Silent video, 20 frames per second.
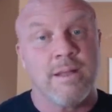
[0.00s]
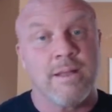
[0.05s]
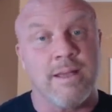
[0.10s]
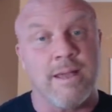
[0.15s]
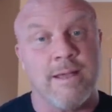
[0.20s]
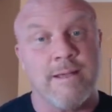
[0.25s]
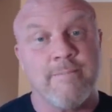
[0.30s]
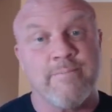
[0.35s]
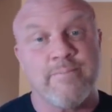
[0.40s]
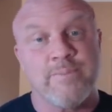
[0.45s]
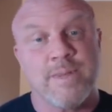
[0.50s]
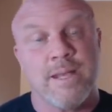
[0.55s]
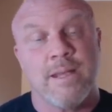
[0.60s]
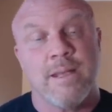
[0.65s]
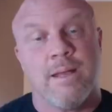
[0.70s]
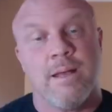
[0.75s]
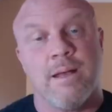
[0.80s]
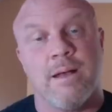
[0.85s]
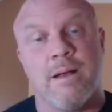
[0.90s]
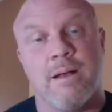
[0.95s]
Okay,
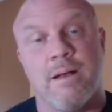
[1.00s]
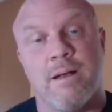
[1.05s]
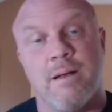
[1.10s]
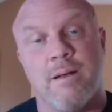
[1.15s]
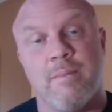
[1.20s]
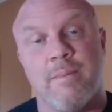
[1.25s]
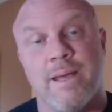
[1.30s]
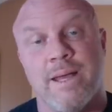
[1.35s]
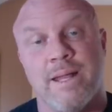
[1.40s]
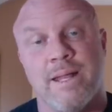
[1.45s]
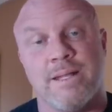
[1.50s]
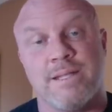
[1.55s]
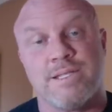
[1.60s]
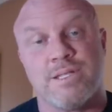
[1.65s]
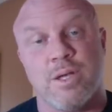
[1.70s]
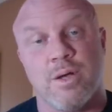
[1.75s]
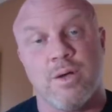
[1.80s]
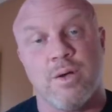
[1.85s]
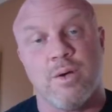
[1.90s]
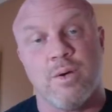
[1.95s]
and
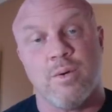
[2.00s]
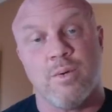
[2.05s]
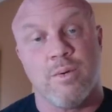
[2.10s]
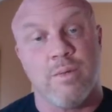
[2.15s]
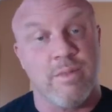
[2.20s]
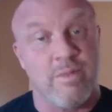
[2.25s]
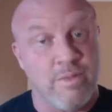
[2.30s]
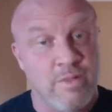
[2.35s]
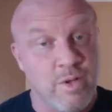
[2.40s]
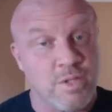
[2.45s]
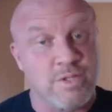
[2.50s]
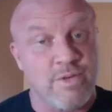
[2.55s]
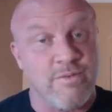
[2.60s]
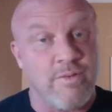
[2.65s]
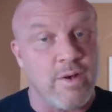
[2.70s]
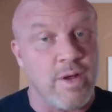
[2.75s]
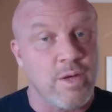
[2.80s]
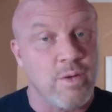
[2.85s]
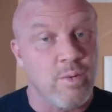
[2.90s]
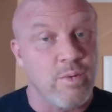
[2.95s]
so those are
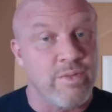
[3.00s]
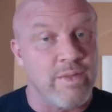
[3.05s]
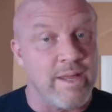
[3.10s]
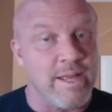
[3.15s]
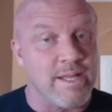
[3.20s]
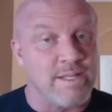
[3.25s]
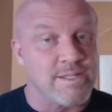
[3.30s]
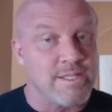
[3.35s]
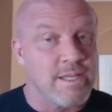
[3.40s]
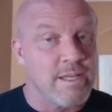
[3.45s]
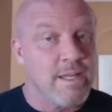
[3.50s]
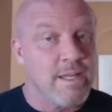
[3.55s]
very cool things.